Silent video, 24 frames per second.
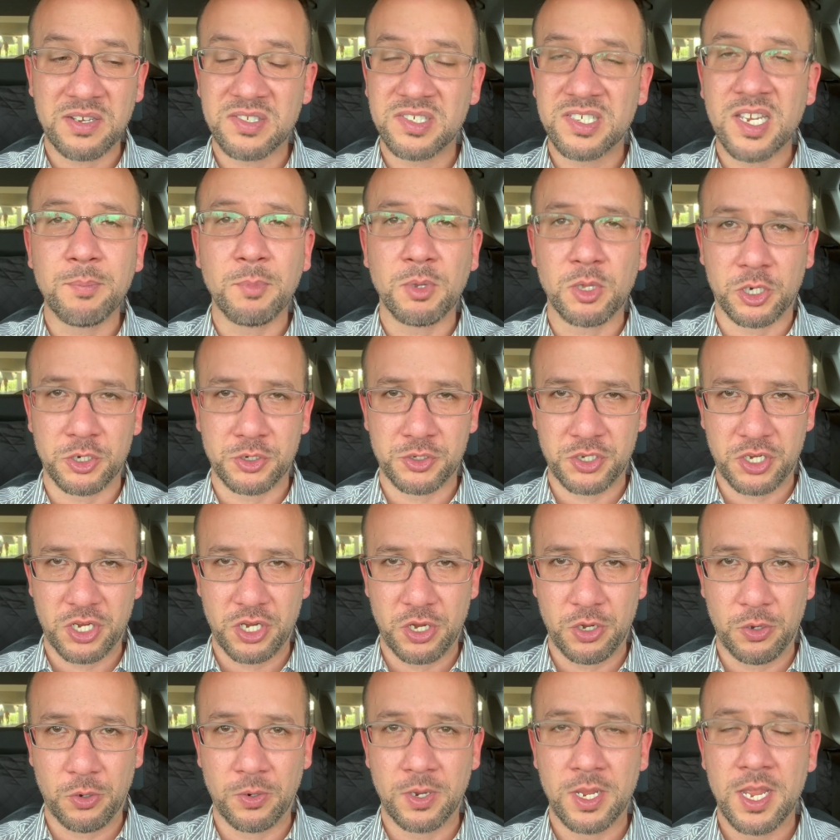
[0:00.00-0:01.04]
similar to
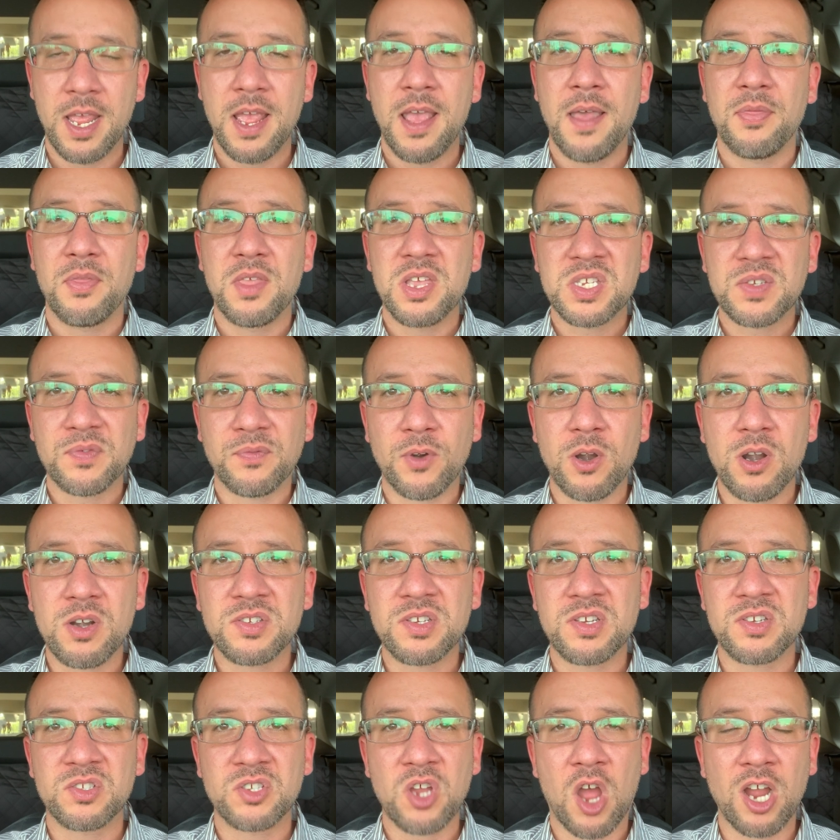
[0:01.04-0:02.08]
you. This
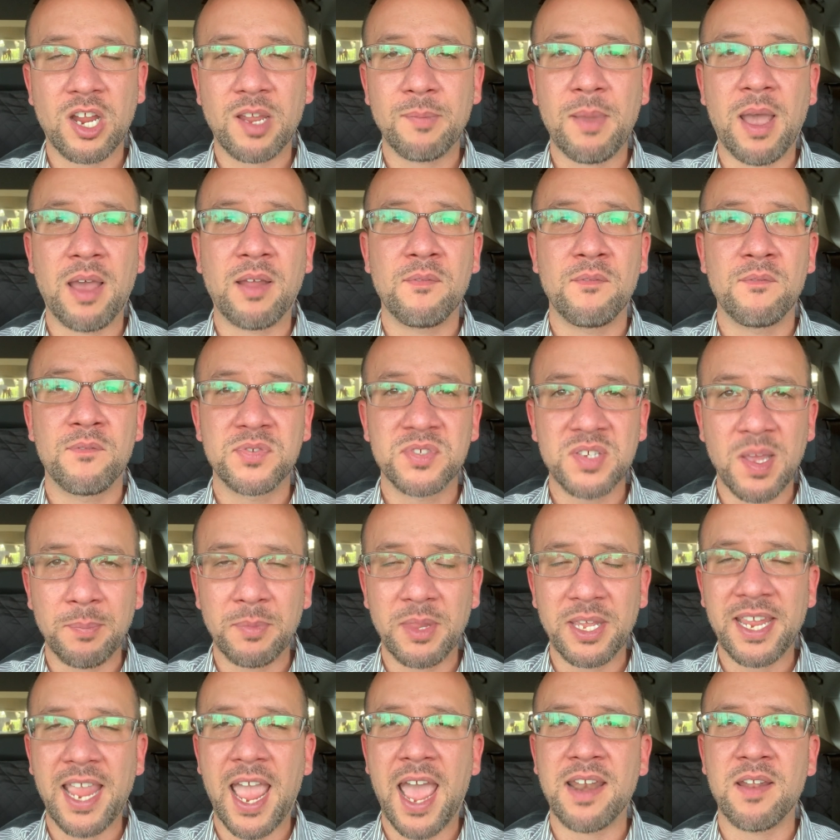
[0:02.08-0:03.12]
verse is talking about
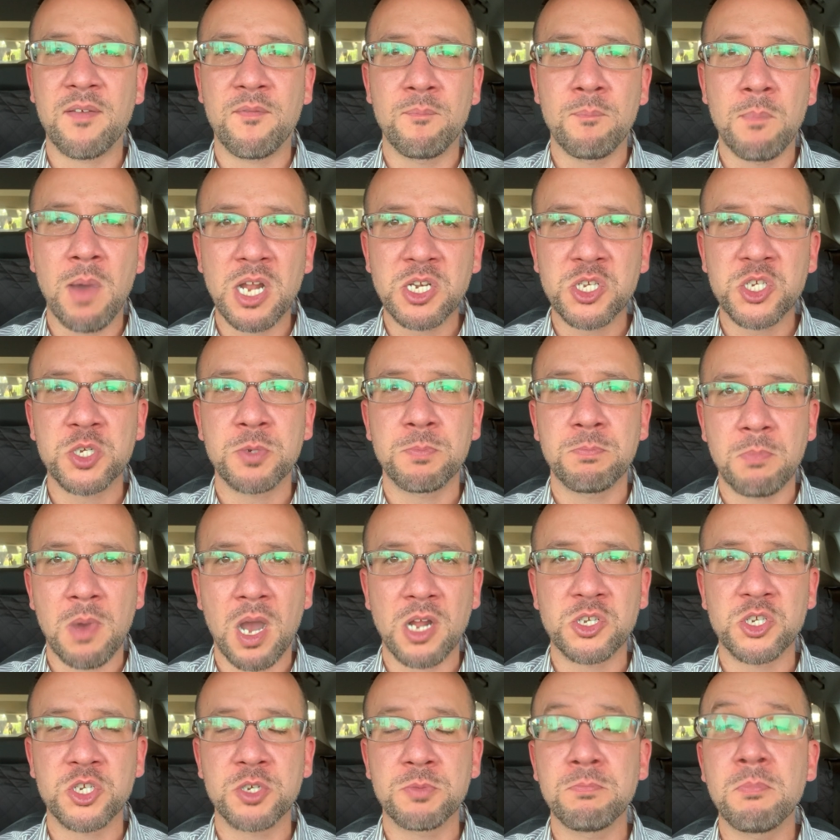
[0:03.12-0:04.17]
something at a much,
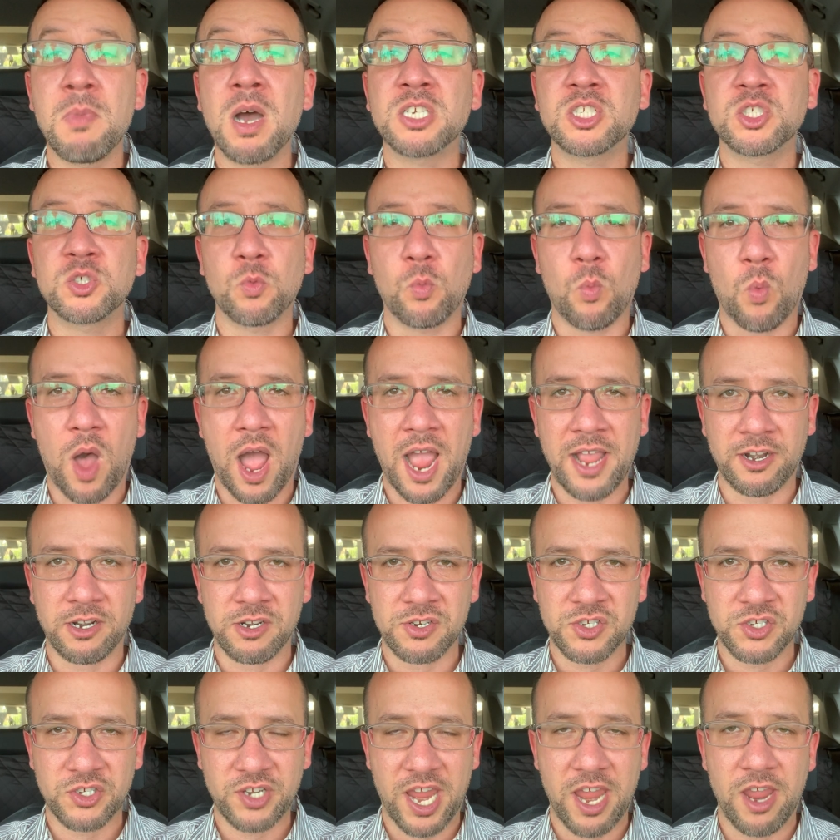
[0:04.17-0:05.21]
much, much wider
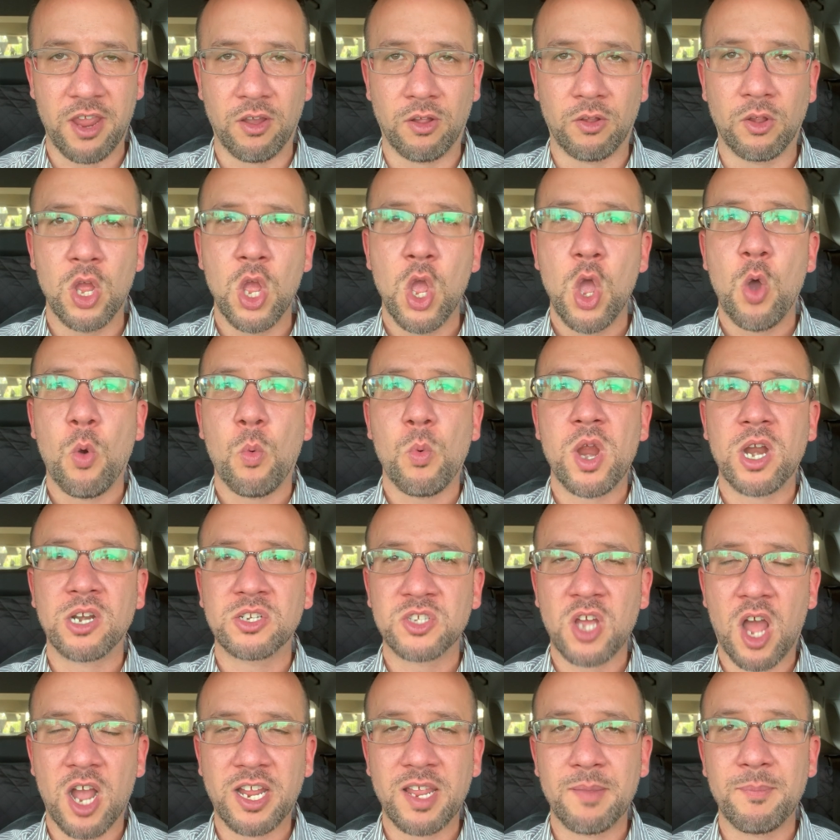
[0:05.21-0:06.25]
scale. We are
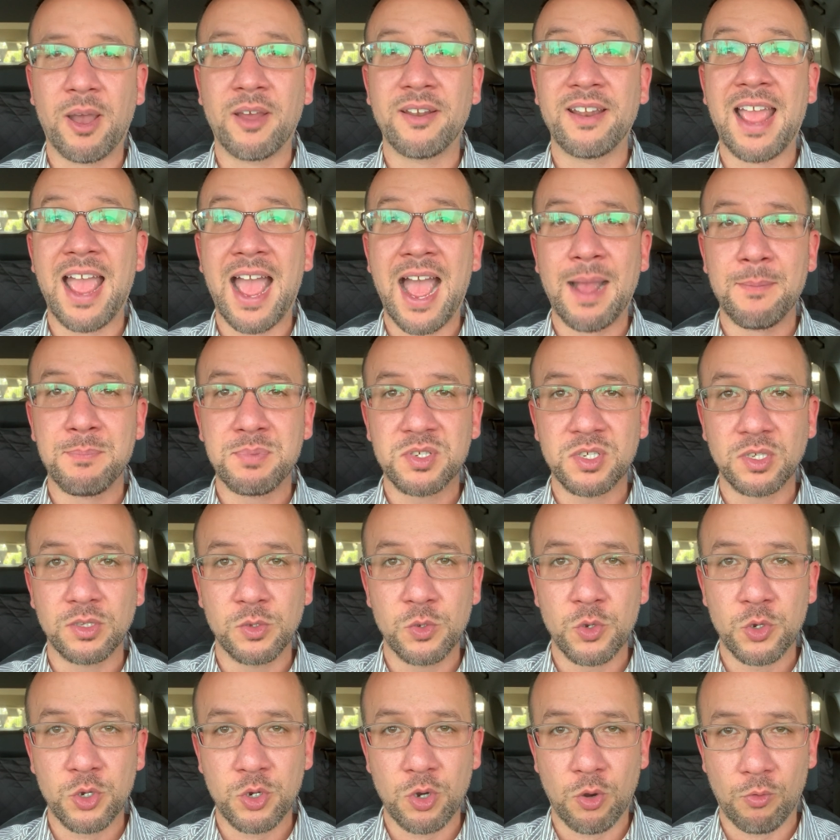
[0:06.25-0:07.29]
talking about
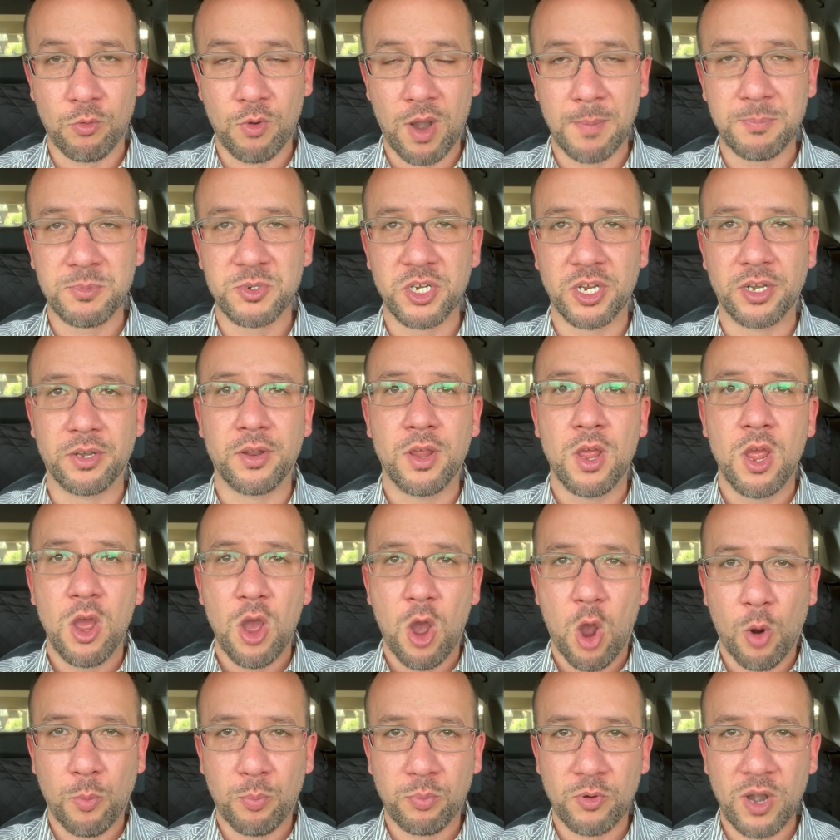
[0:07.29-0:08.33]
absolute corruption,
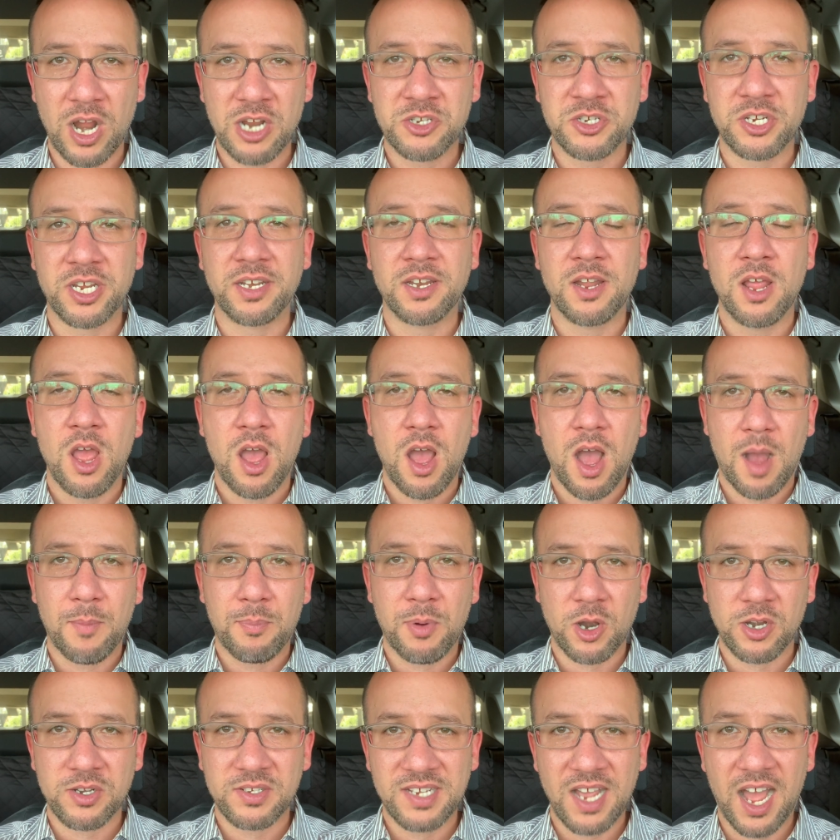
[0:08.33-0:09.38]
oppression,
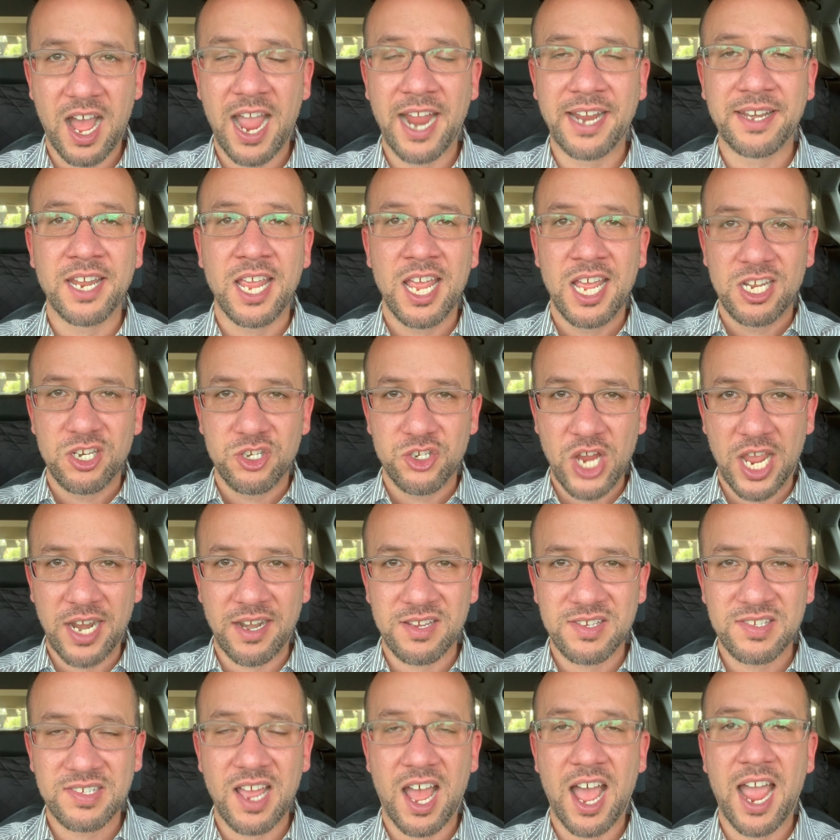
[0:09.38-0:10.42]
apartheid,
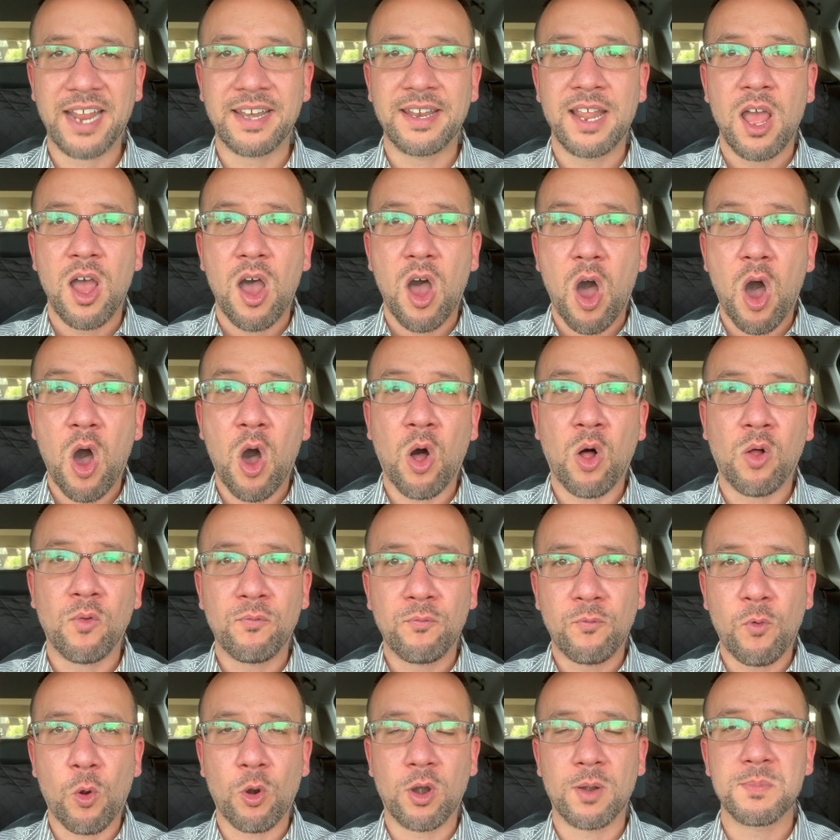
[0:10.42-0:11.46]
genocide, all
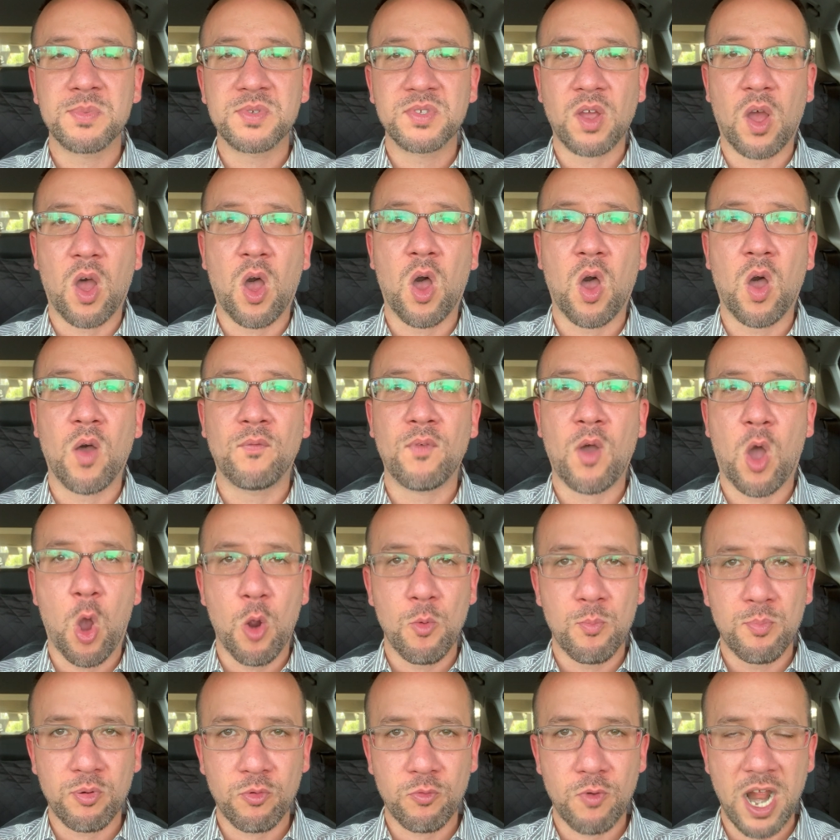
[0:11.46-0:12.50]
forms of
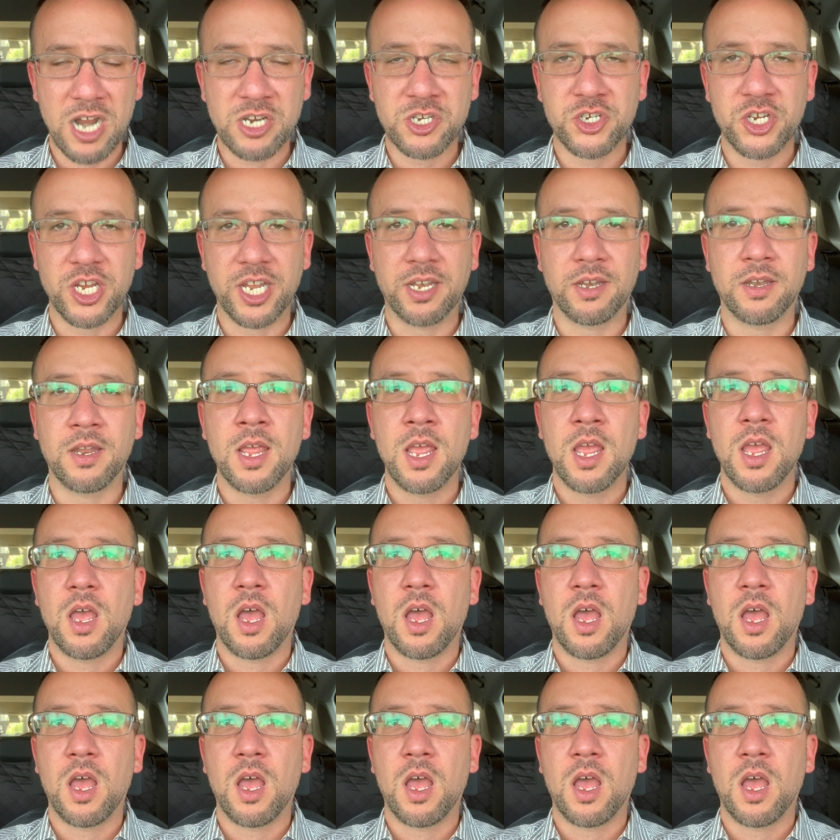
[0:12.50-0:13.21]
oppression,